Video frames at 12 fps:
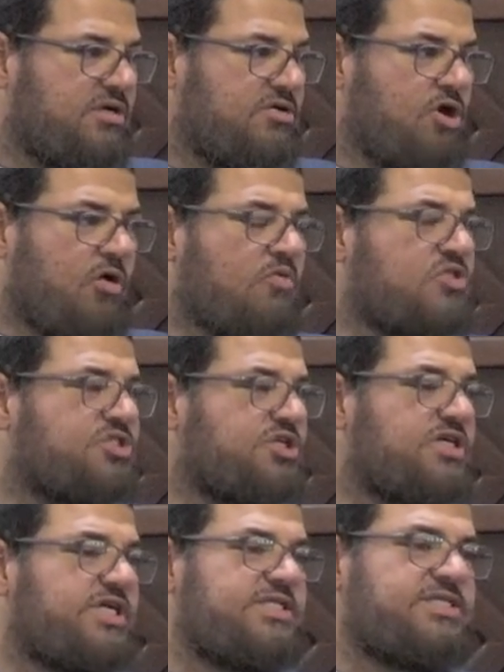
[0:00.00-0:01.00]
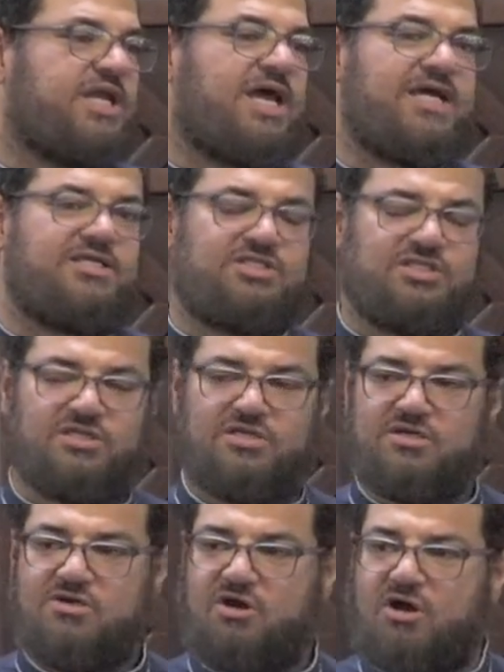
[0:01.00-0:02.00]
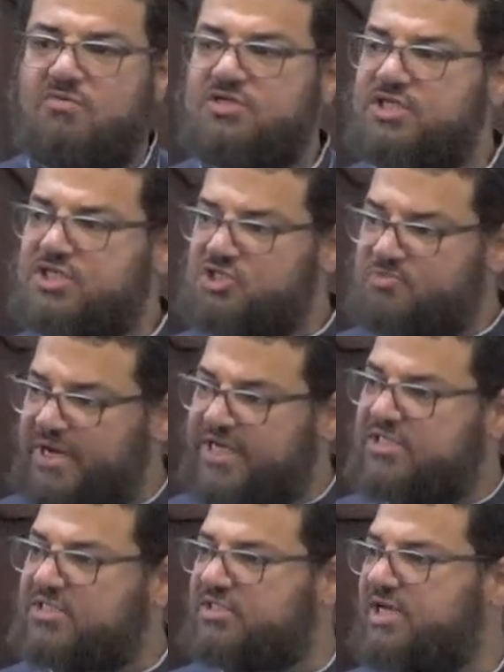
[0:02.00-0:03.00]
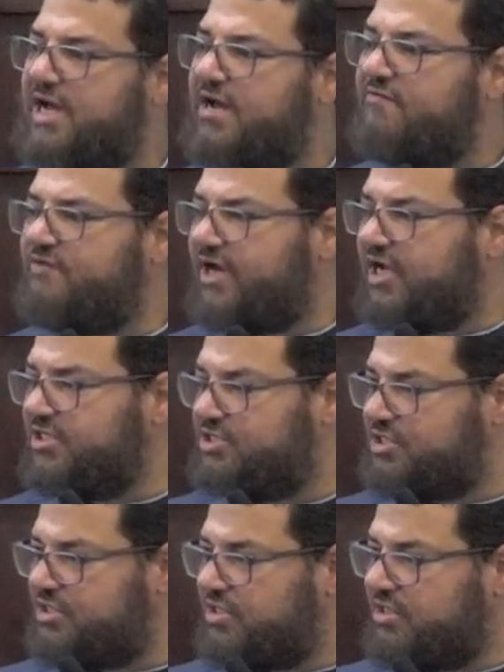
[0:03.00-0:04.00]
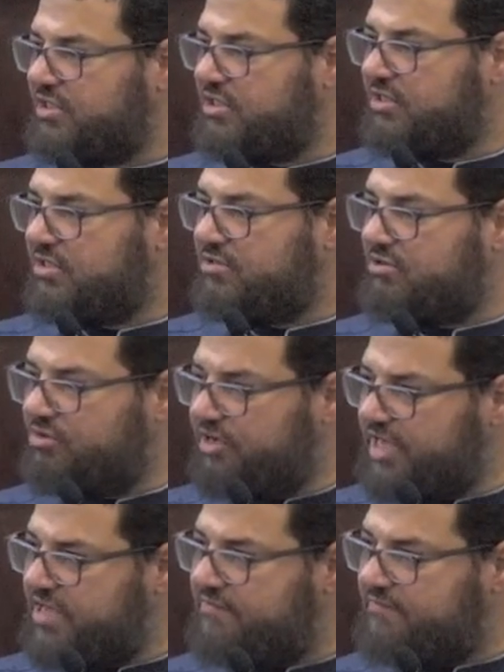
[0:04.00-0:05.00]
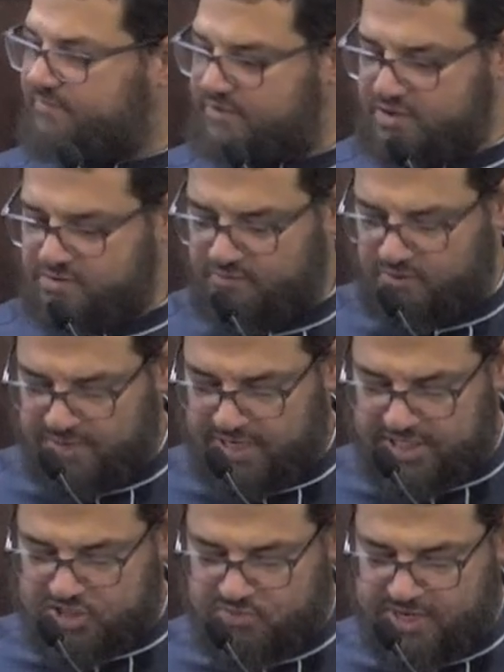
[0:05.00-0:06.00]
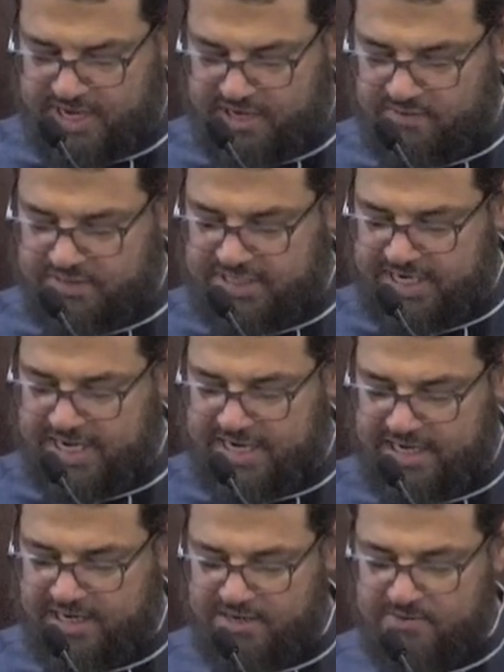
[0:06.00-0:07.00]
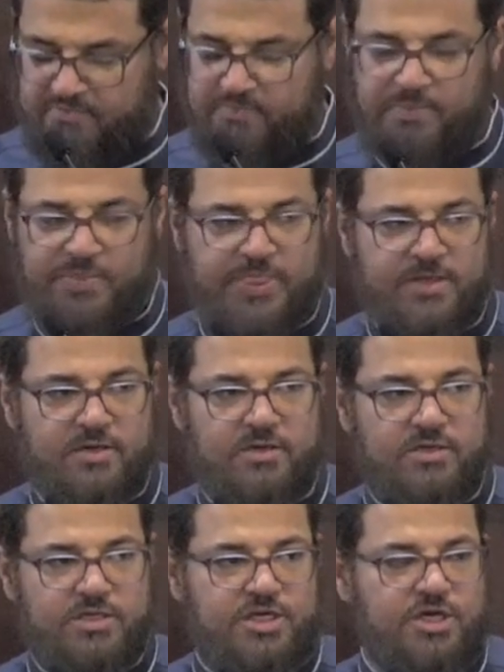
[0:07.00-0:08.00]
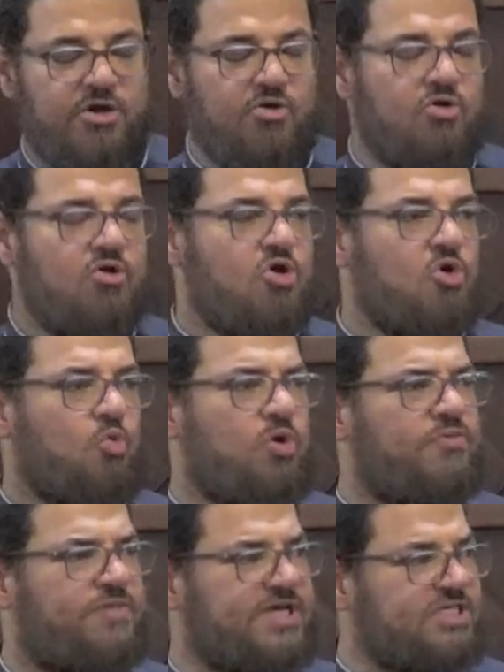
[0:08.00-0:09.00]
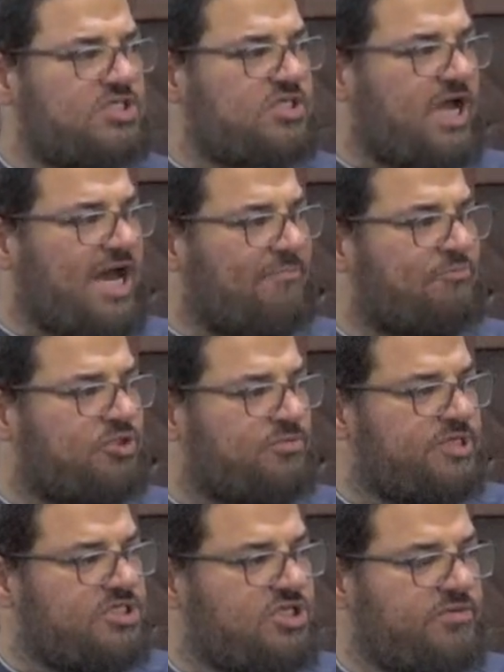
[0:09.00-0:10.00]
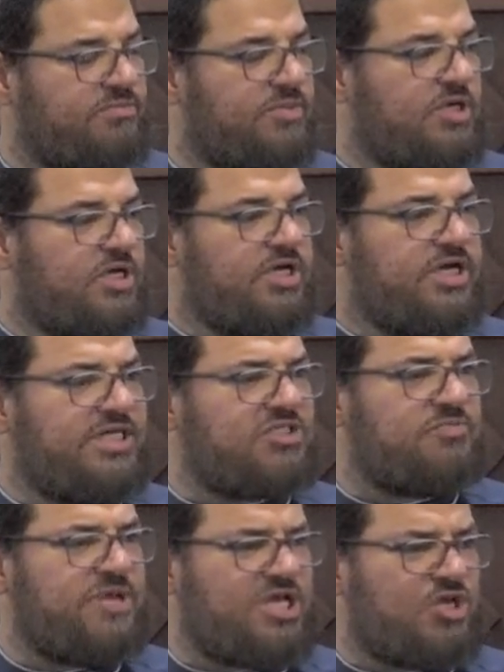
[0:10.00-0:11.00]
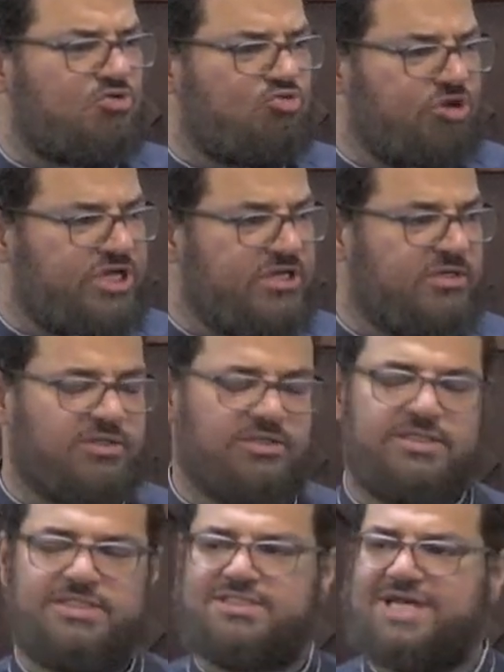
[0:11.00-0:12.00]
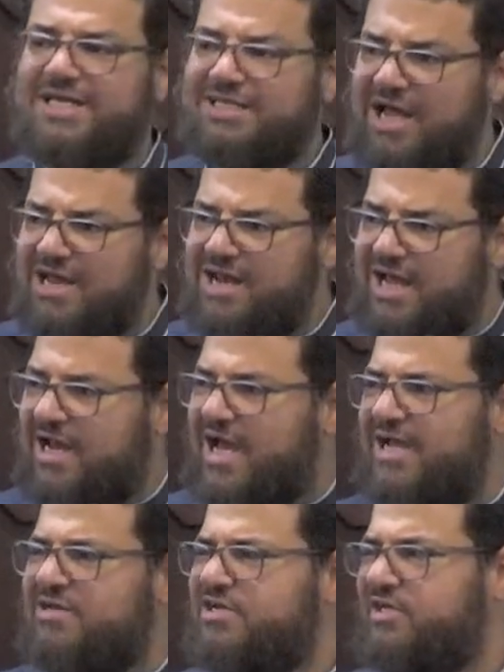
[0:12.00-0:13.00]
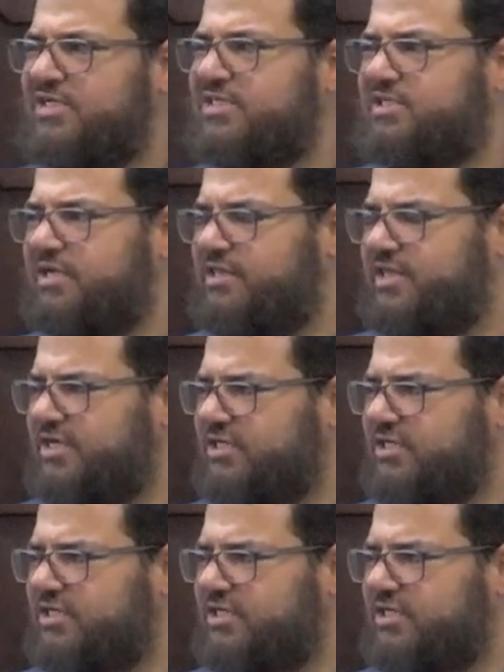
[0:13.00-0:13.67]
Always look at the light. Always expect the faraj, the relief from Allah subhanahu wa ta'ala. You know, with this optimism, it makes you real. It's not an idealistic thing.